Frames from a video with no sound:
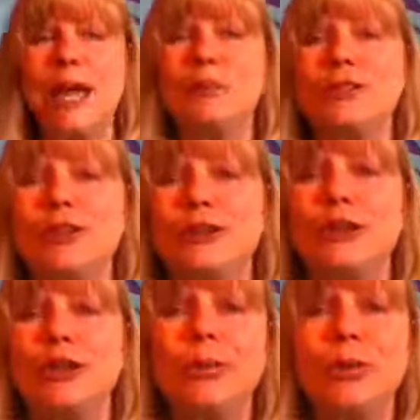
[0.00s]

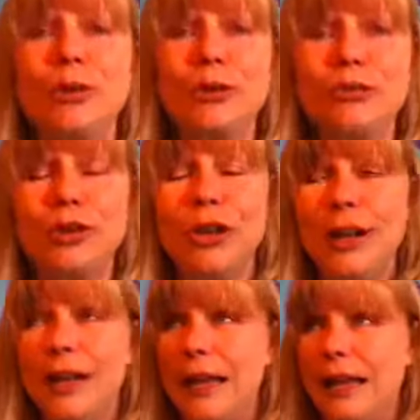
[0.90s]
absolutely beautiful
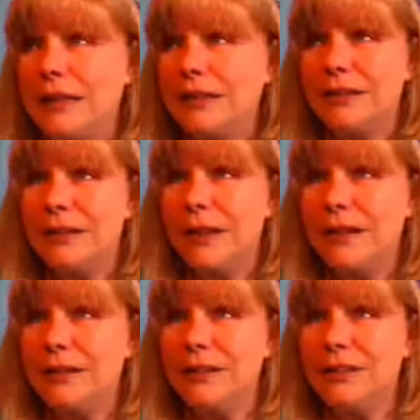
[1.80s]
and
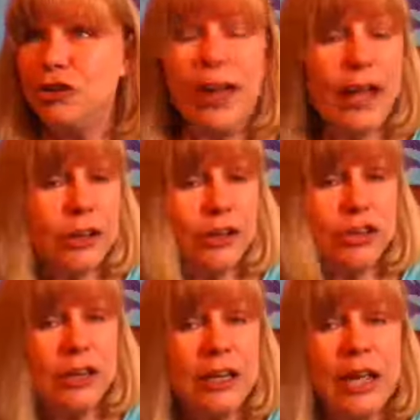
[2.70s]

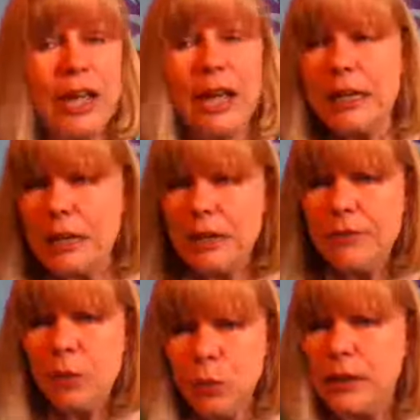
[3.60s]
challenging. And
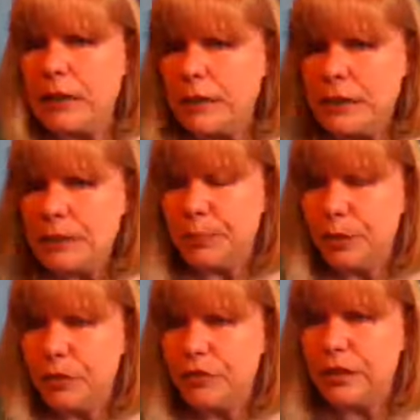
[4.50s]
even when it isn't
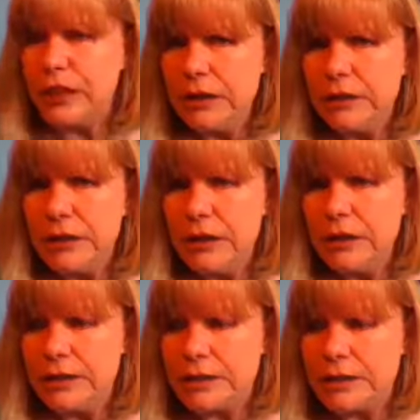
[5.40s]
beautiful, even if
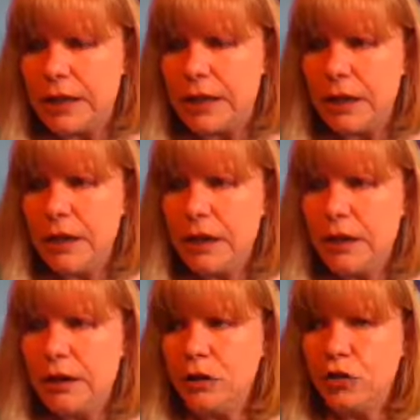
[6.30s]
it's like
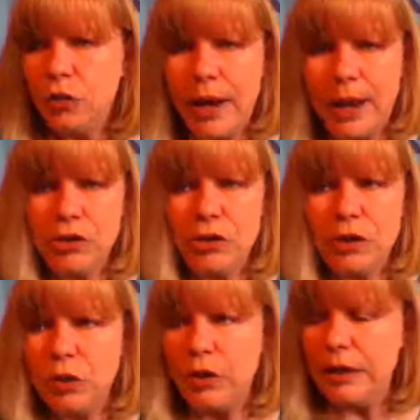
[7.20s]
a tragedy
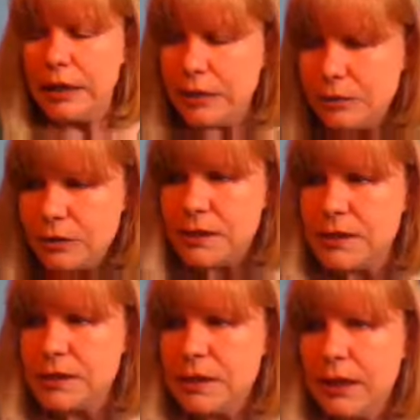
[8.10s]
or an
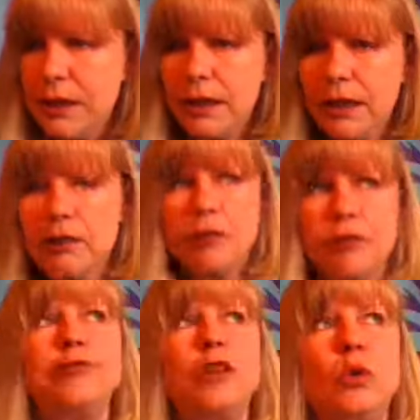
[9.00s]
illness, it's
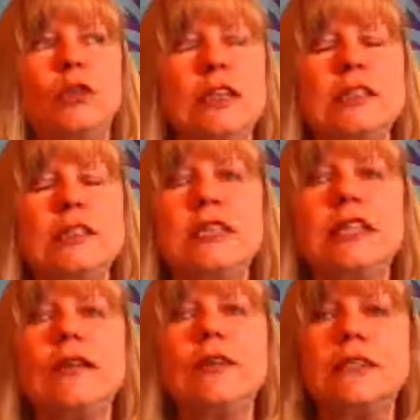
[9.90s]
unfolding to
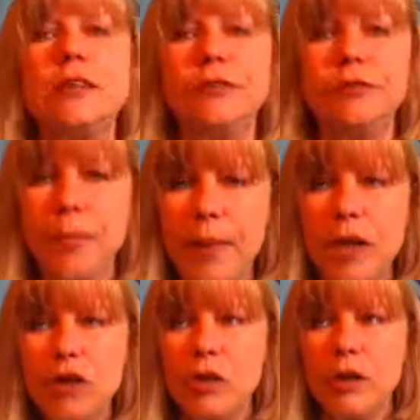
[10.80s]
give us
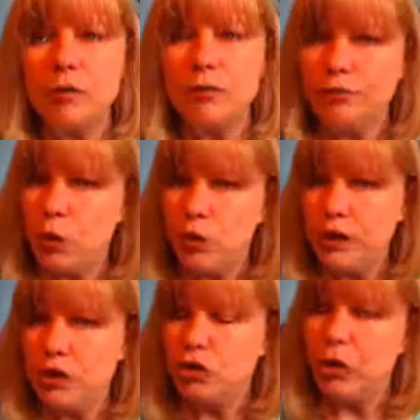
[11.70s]
information. It's unfolding
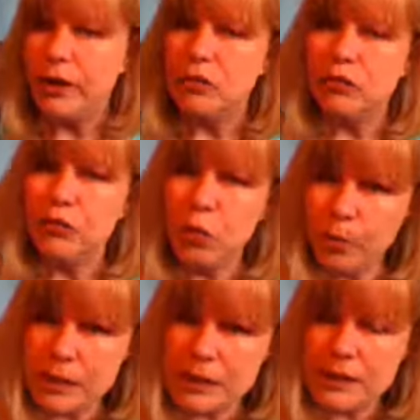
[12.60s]
to
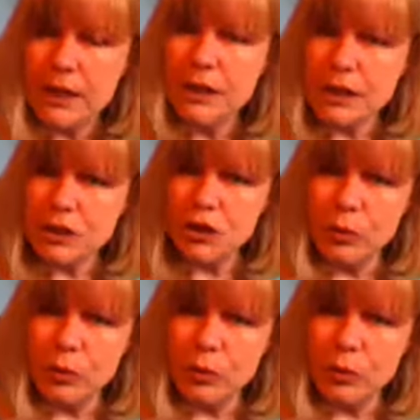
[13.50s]
transform us into